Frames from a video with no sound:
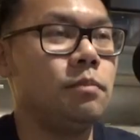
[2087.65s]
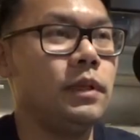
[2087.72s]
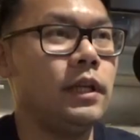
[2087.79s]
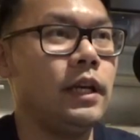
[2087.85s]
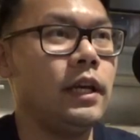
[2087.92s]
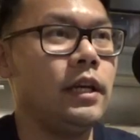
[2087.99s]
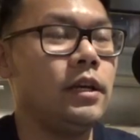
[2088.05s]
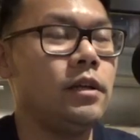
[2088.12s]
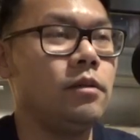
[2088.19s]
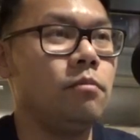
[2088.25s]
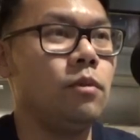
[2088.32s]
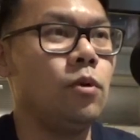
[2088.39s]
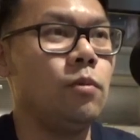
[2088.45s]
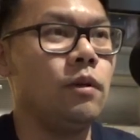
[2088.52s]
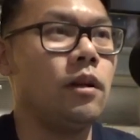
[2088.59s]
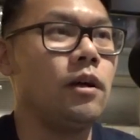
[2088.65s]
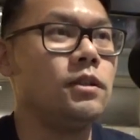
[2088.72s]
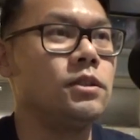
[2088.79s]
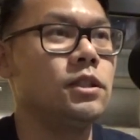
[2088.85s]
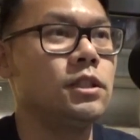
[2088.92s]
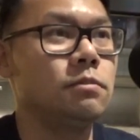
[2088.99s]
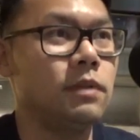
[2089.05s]
PA who
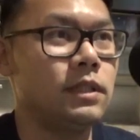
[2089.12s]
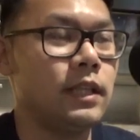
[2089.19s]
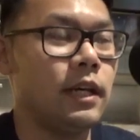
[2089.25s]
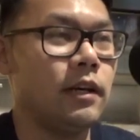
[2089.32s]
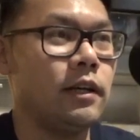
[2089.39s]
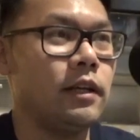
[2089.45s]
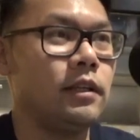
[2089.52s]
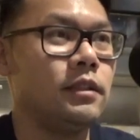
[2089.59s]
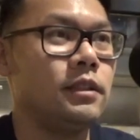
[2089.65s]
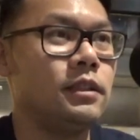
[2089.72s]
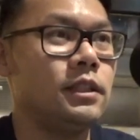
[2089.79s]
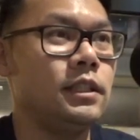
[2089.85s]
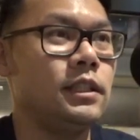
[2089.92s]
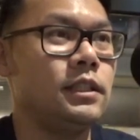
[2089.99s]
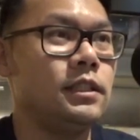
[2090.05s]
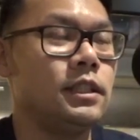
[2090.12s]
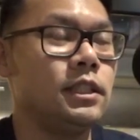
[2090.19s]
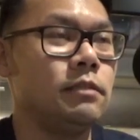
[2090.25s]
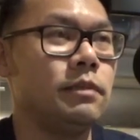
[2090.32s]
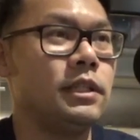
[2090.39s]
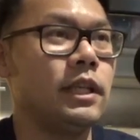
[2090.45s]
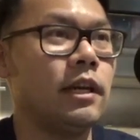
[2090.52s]
belongs to this battalion sees
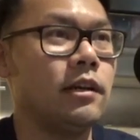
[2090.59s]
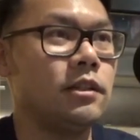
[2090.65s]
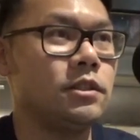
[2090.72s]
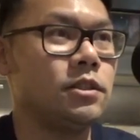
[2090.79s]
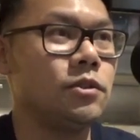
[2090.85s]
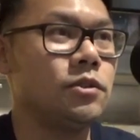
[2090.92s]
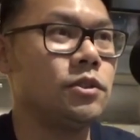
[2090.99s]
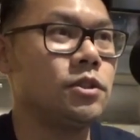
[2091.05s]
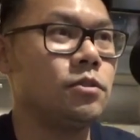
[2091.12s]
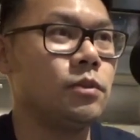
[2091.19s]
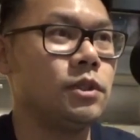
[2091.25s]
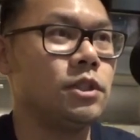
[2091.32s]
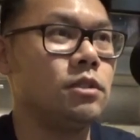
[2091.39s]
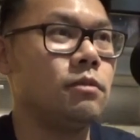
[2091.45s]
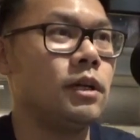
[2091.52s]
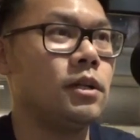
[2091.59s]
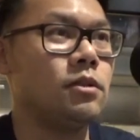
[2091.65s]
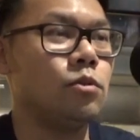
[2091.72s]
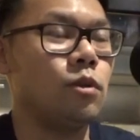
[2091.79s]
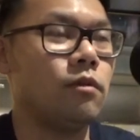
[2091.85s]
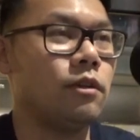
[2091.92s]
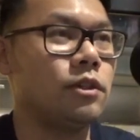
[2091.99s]
this battalion of soldiers, which is about
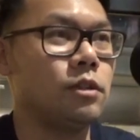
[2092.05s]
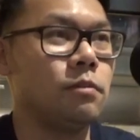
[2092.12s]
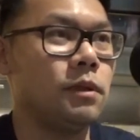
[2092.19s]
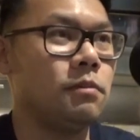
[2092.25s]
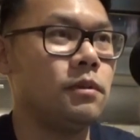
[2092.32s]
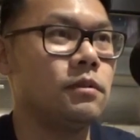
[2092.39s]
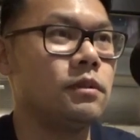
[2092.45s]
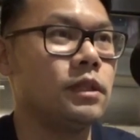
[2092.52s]
1,200 people,